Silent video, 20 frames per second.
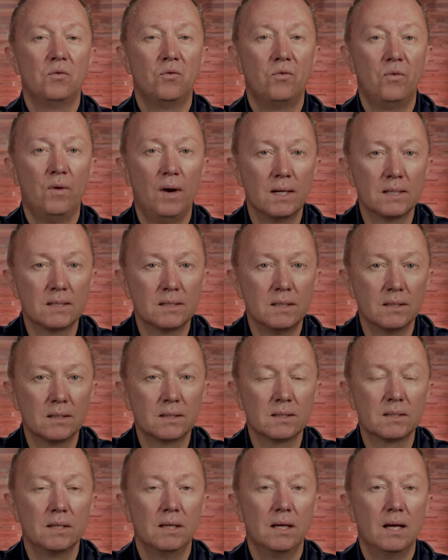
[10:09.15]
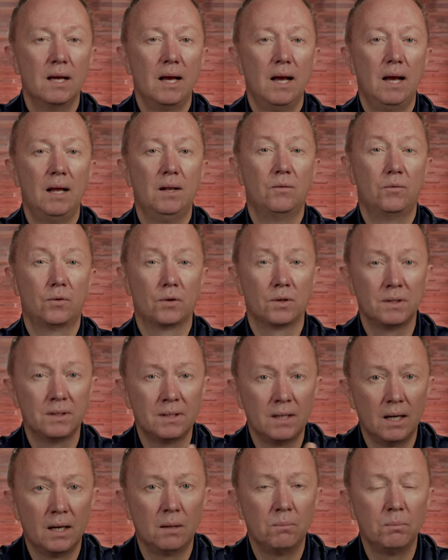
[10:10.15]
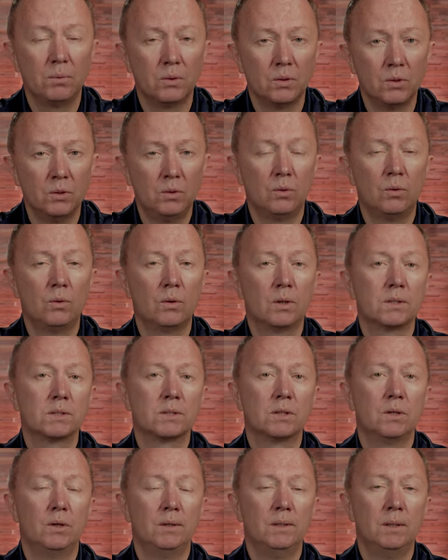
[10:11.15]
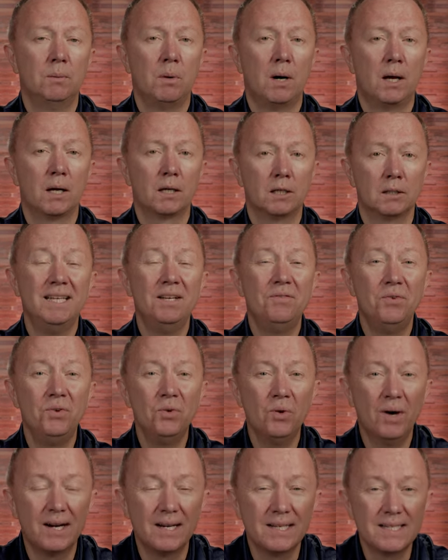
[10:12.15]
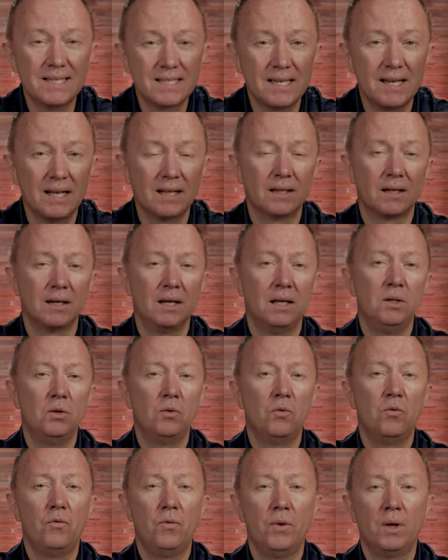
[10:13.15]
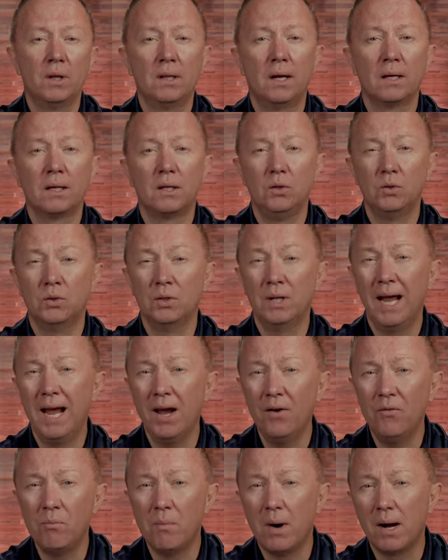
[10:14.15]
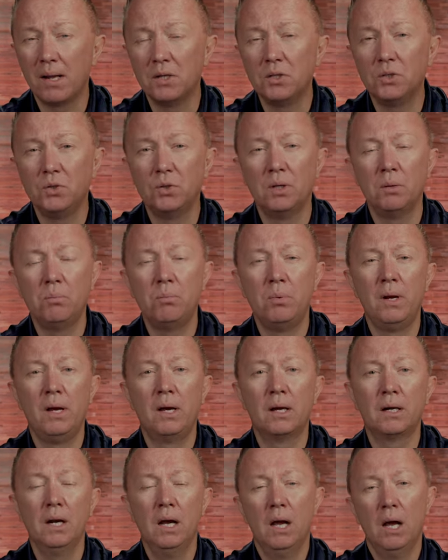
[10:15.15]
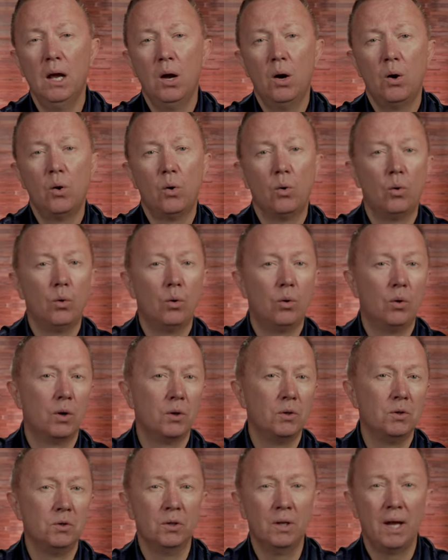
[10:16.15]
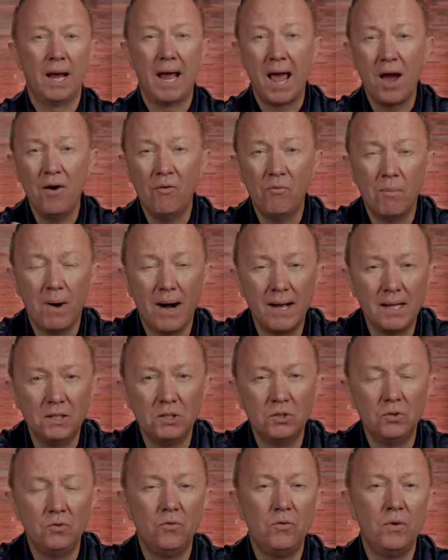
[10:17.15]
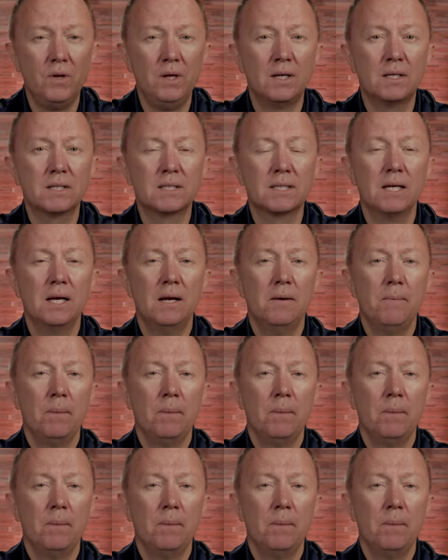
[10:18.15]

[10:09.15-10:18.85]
fastest and for top dollars on the market. If you are a seller and you feel like you don't have money to repair or you don't have money to fix,